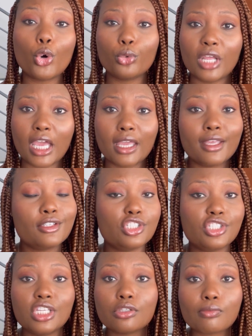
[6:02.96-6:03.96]
day
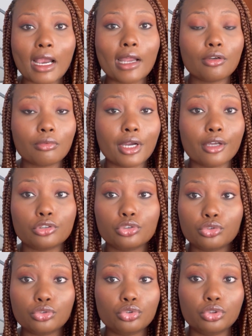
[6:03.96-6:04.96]
just riding around,
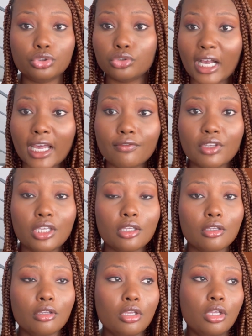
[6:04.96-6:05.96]

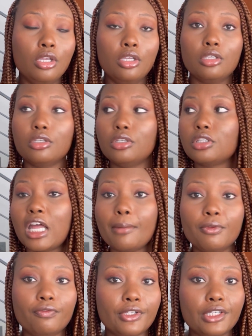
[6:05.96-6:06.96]
driving,
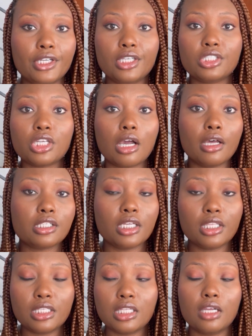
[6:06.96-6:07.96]
stopping for lunch, all this
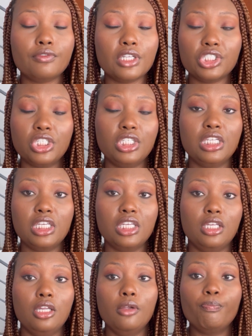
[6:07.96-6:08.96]
other stuff that she
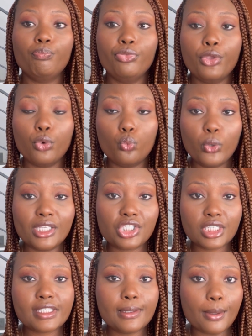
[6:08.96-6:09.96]
did with
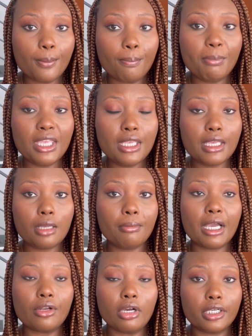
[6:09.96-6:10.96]
just me and
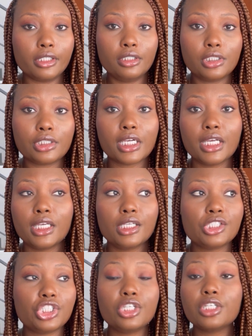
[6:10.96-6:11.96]
my daughter, right?
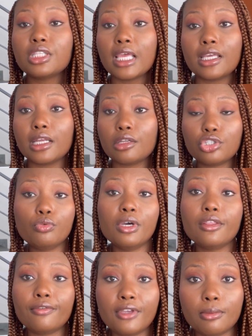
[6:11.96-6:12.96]
She could have taken out 2
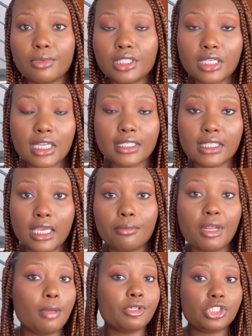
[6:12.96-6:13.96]
other families in that same
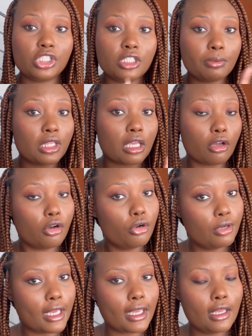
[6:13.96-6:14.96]
day, but she spent that whole
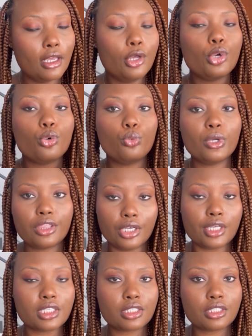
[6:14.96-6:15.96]
day with
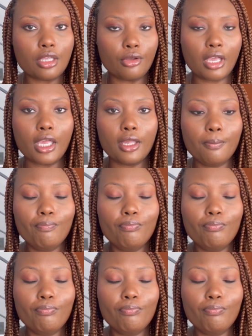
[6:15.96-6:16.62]
us, okay?